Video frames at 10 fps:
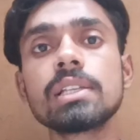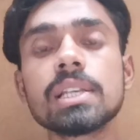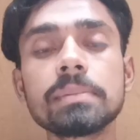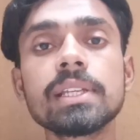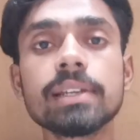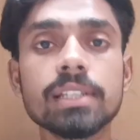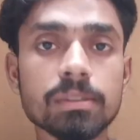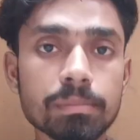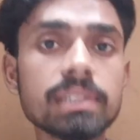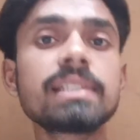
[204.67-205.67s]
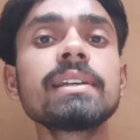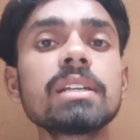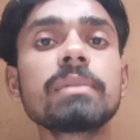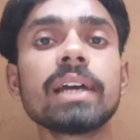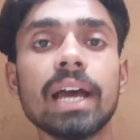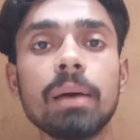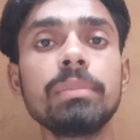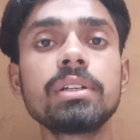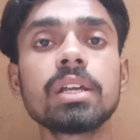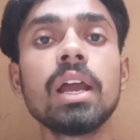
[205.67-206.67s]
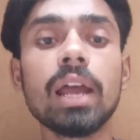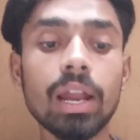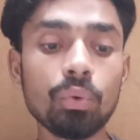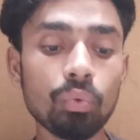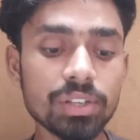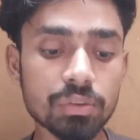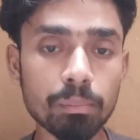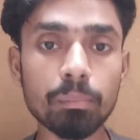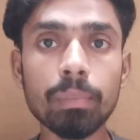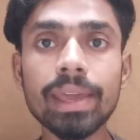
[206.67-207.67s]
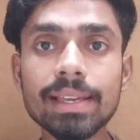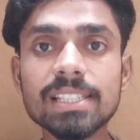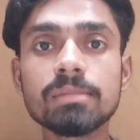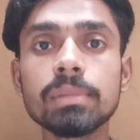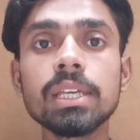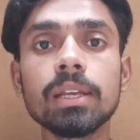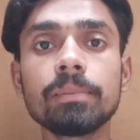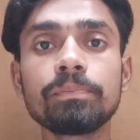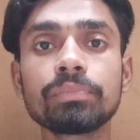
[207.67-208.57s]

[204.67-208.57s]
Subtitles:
something is missing in my habit, and which makes me